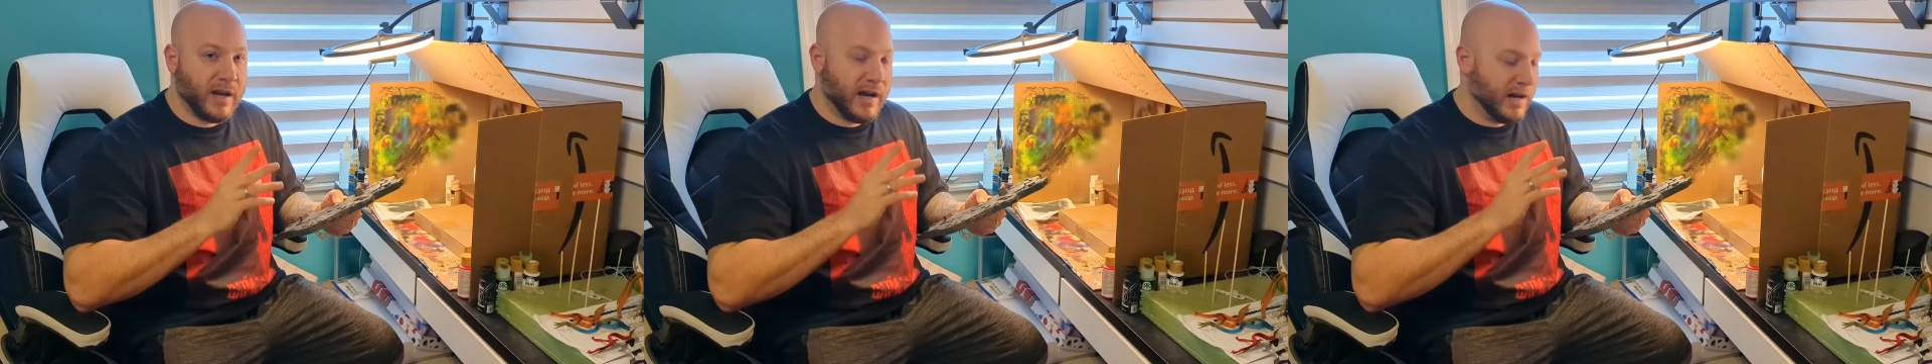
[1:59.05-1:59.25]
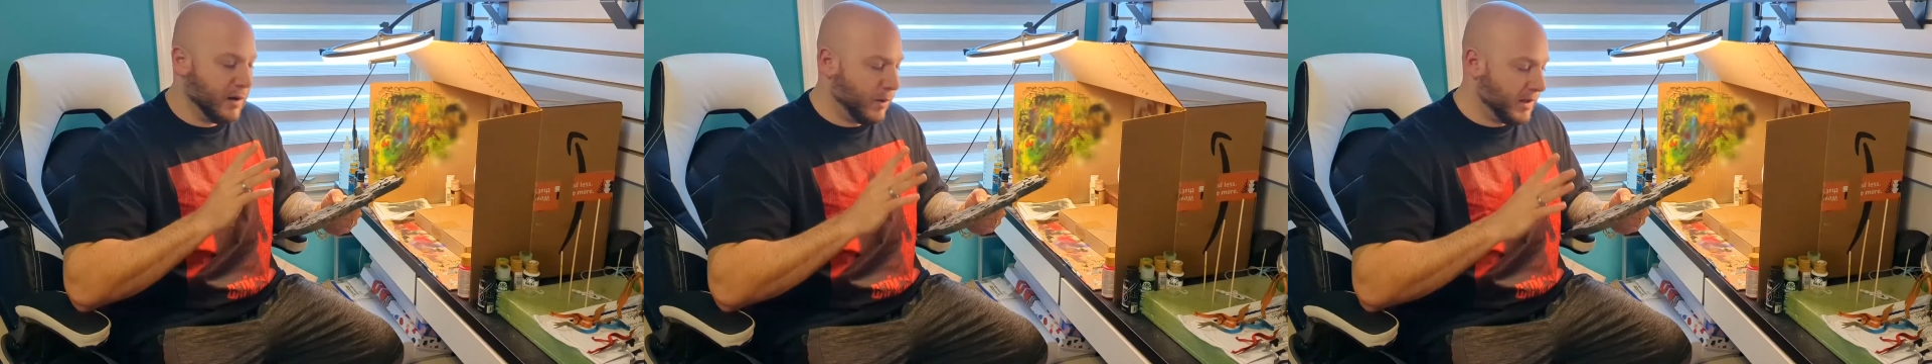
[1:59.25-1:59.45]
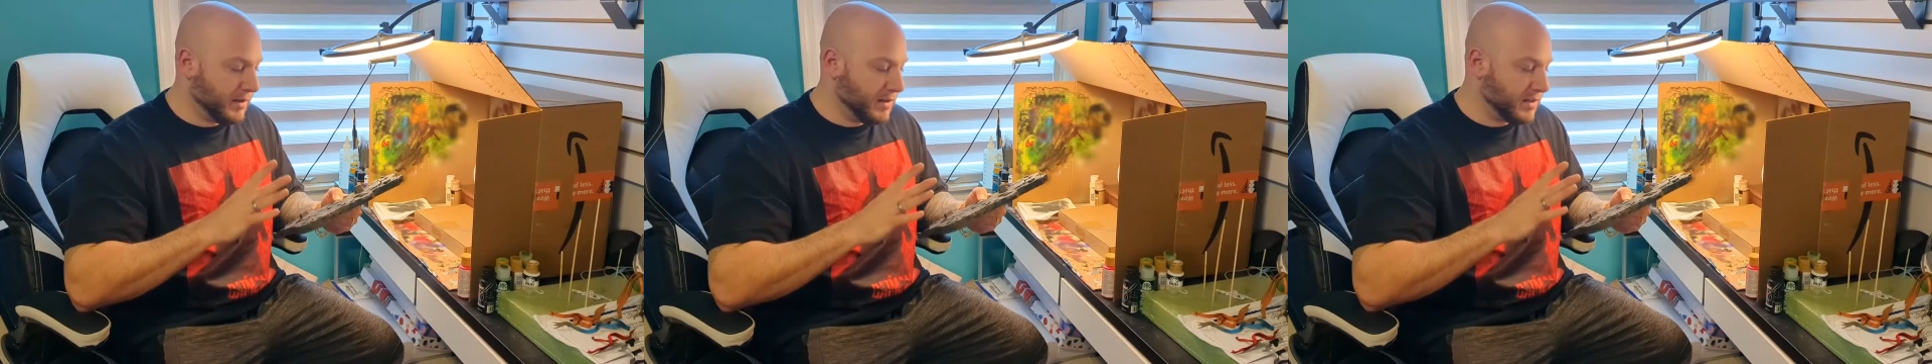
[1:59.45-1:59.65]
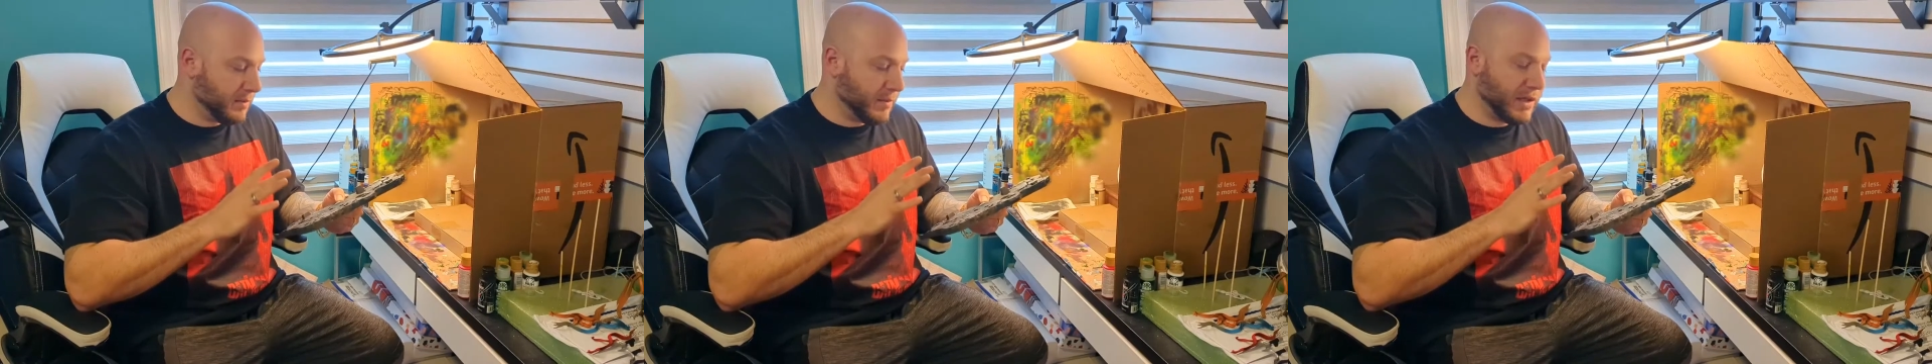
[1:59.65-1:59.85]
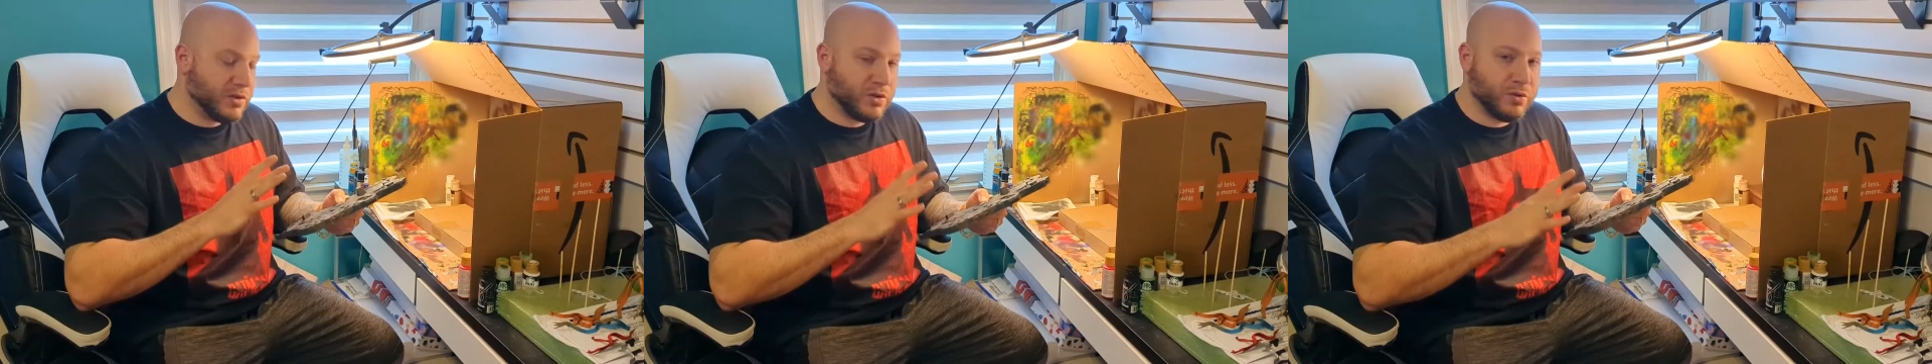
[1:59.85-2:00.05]
I don't want this to
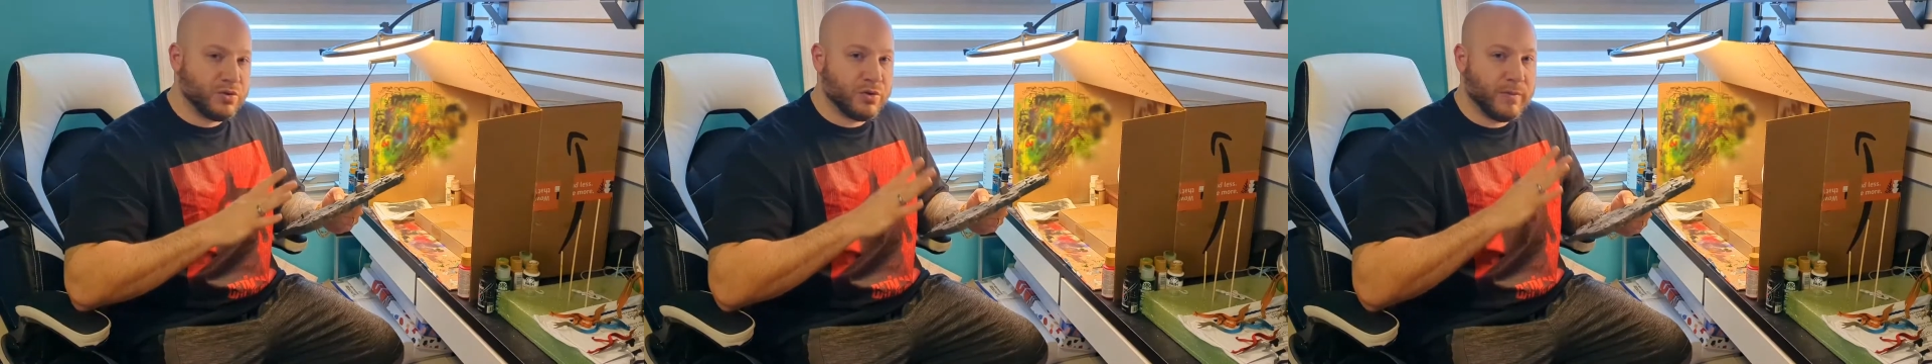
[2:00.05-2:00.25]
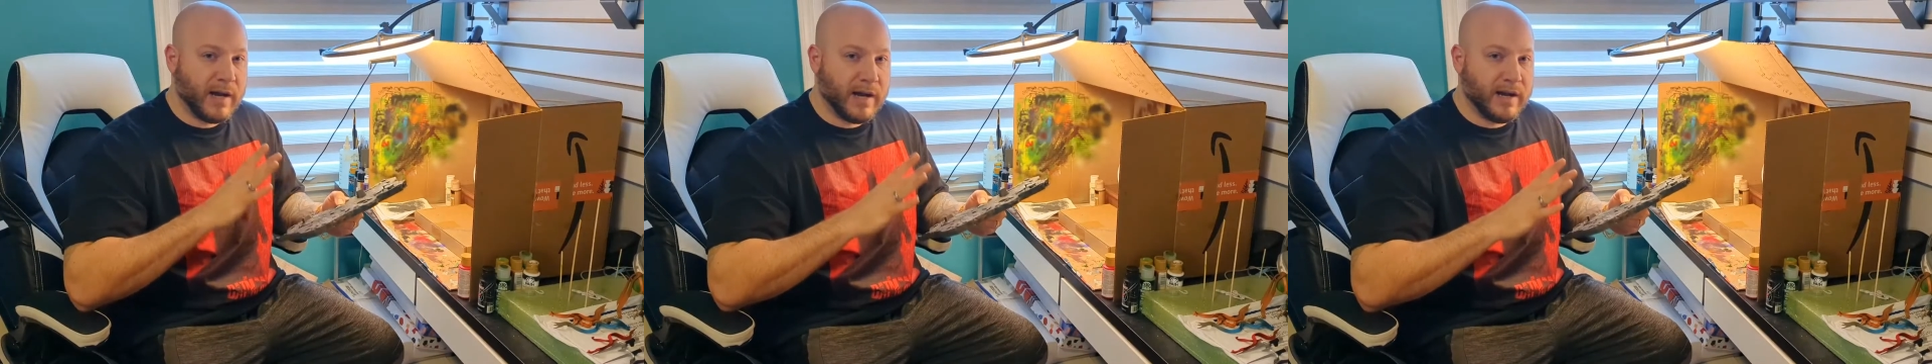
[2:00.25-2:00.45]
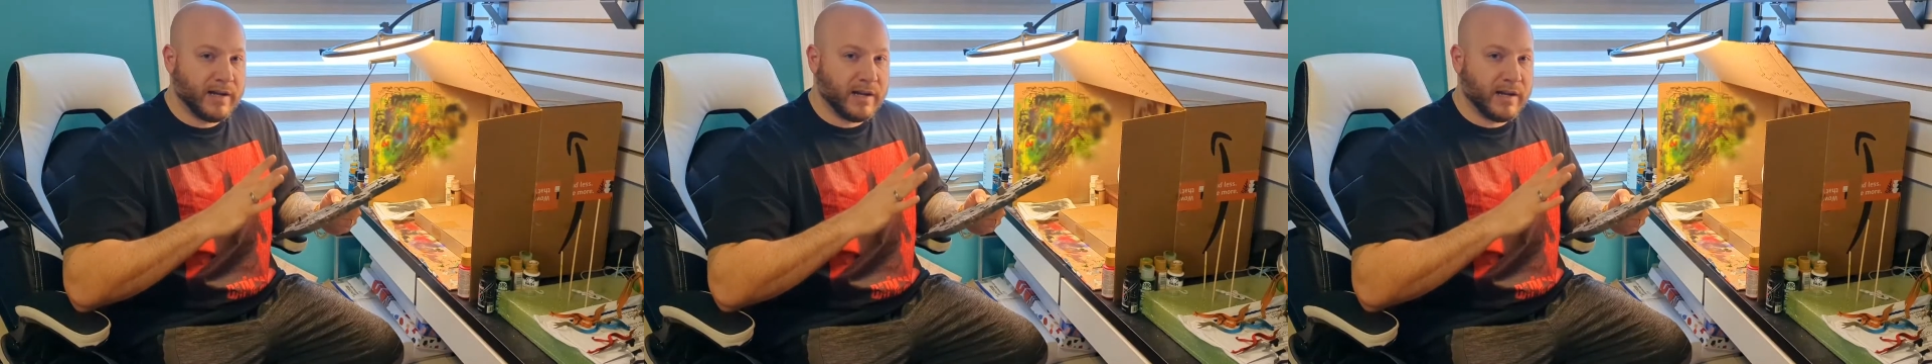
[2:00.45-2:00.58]
be too dramatic.